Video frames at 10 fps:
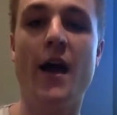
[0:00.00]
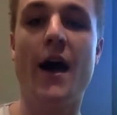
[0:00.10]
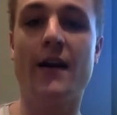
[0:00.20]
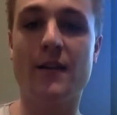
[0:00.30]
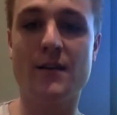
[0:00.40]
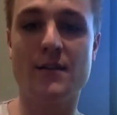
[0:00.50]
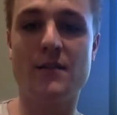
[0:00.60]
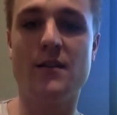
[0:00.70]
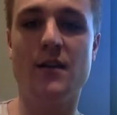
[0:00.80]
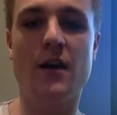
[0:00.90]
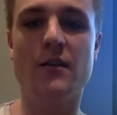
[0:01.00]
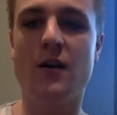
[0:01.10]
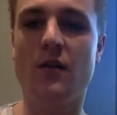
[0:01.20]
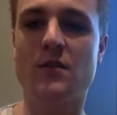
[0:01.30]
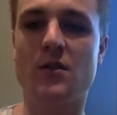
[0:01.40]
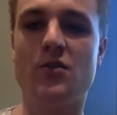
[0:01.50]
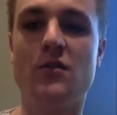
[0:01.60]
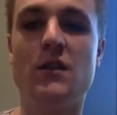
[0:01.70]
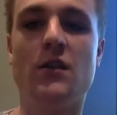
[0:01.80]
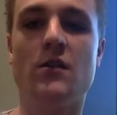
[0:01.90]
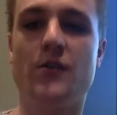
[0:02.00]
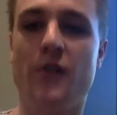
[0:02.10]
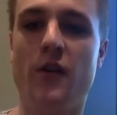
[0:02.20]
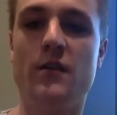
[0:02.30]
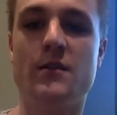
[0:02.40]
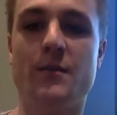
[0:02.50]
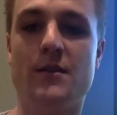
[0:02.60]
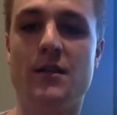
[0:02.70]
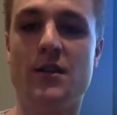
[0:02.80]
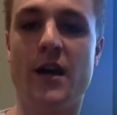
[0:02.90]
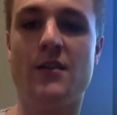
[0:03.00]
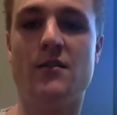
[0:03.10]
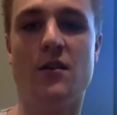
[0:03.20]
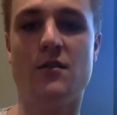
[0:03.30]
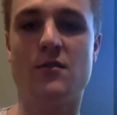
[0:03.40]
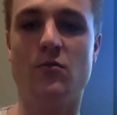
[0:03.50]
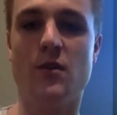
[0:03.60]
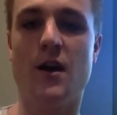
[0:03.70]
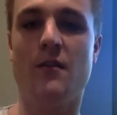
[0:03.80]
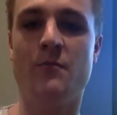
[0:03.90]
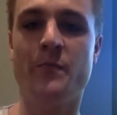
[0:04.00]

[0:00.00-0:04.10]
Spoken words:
adolescents and young adults are choosing not to follow this message outside the schoolyard.